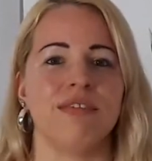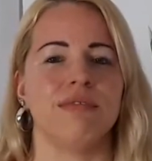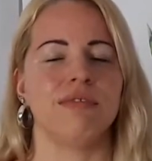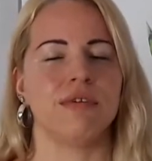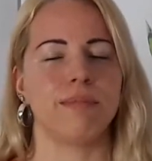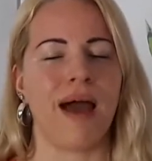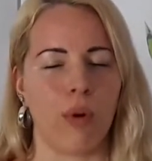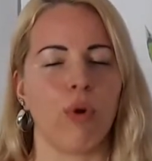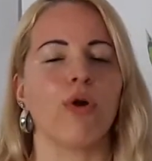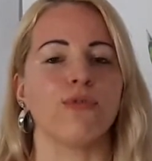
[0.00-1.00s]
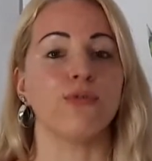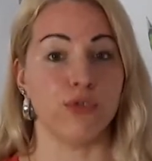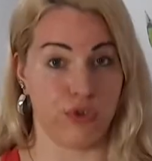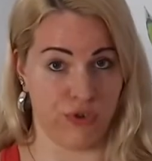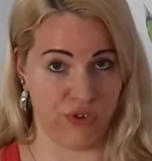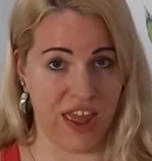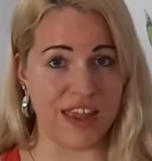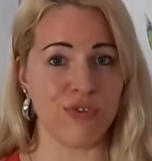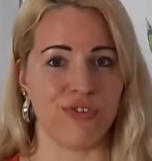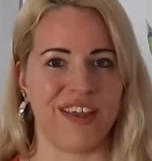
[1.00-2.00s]
the power of
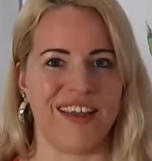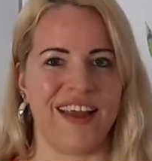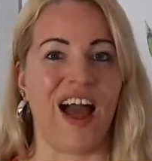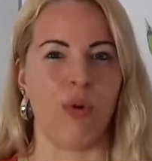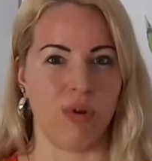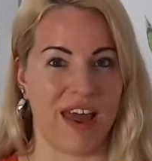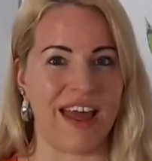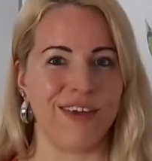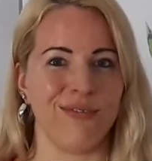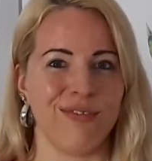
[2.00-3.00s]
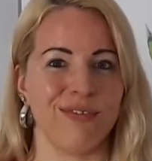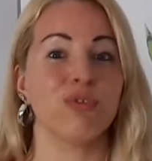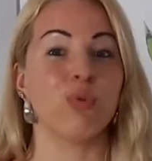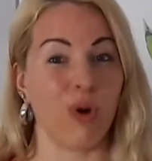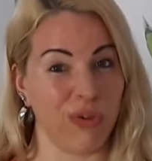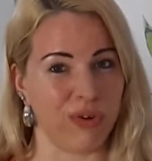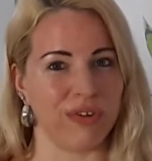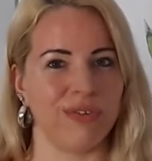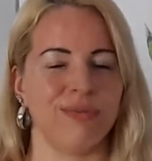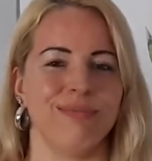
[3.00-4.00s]
changing our lives to
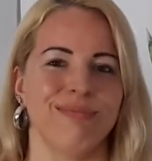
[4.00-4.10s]
others?